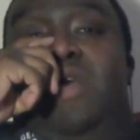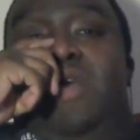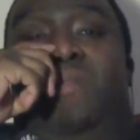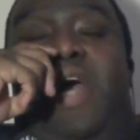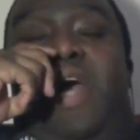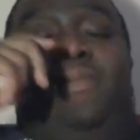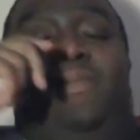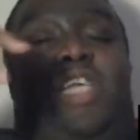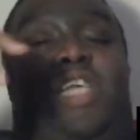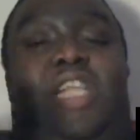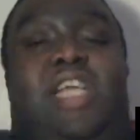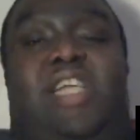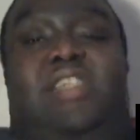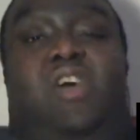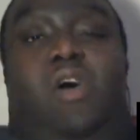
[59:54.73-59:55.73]
impact. I think
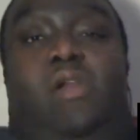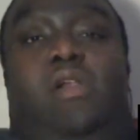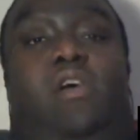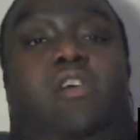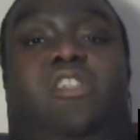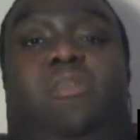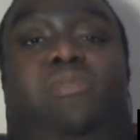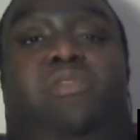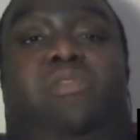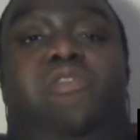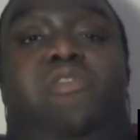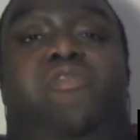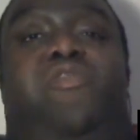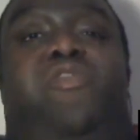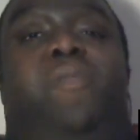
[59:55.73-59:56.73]
he's got a lot to prove.
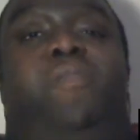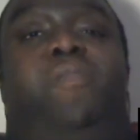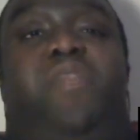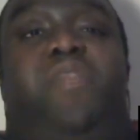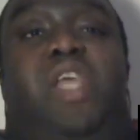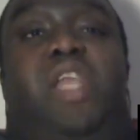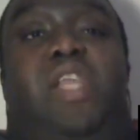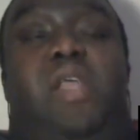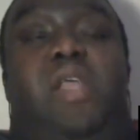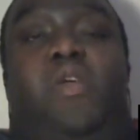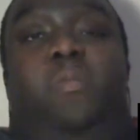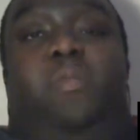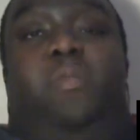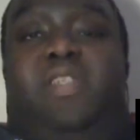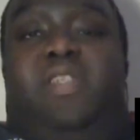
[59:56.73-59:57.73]
I think
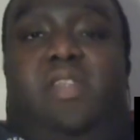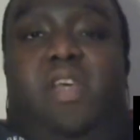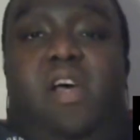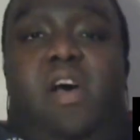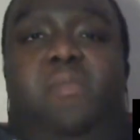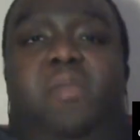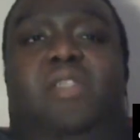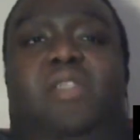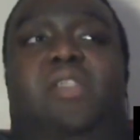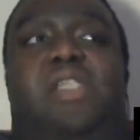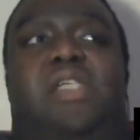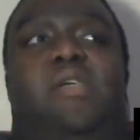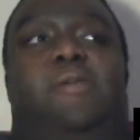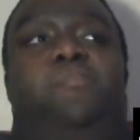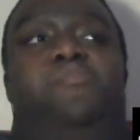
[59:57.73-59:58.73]
he'll be determined.
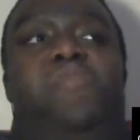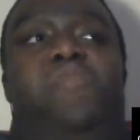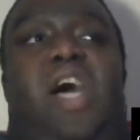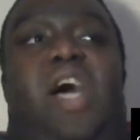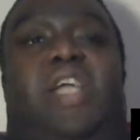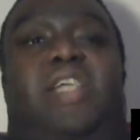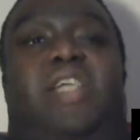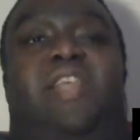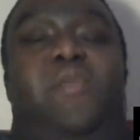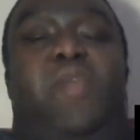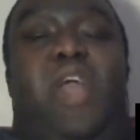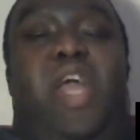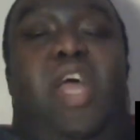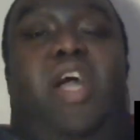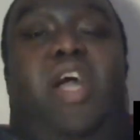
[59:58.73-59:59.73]
I can see him
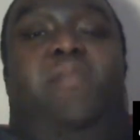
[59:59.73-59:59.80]
getting a